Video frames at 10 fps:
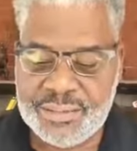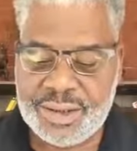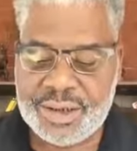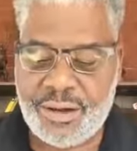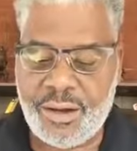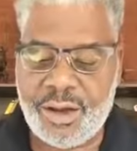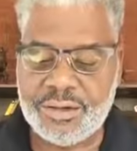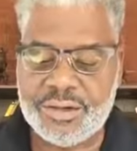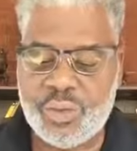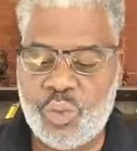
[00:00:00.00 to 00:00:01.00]

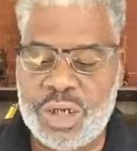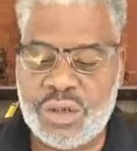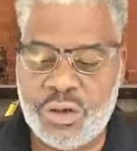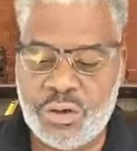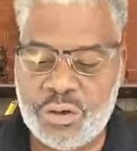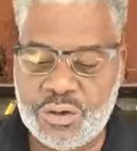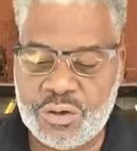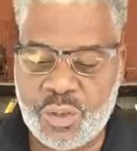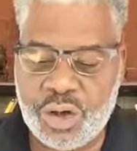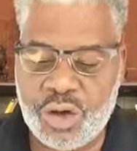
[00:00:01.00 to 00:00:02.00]
because the widows
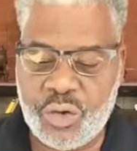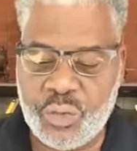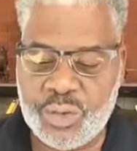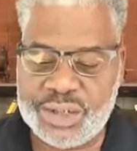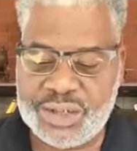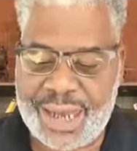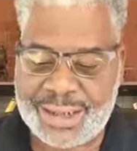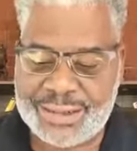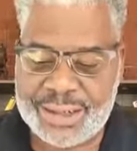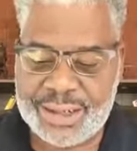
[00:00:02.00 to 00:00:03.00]
were
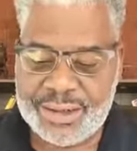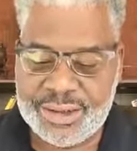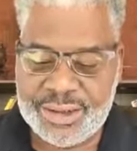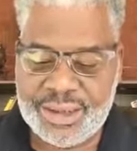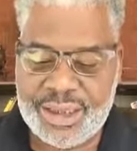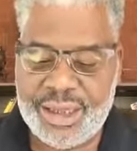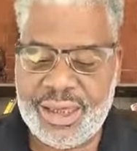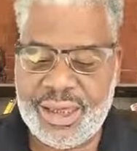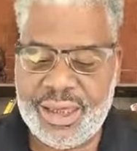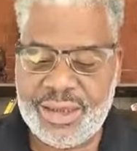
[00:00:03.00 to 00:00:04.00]
rejected
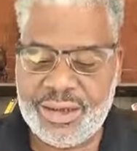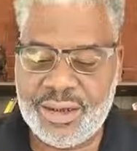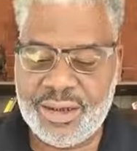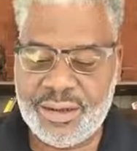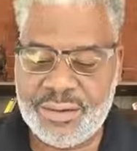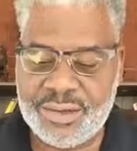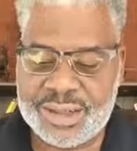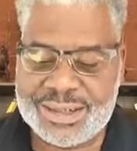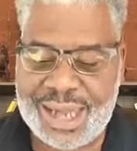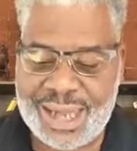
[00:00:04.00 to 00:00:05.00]
in the
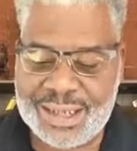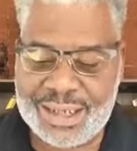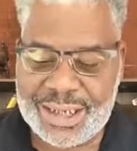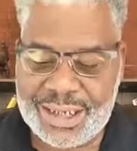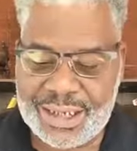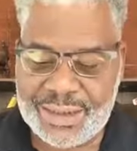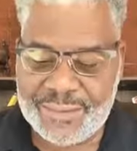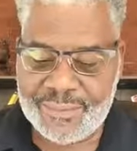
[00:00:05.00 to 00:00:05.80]
daily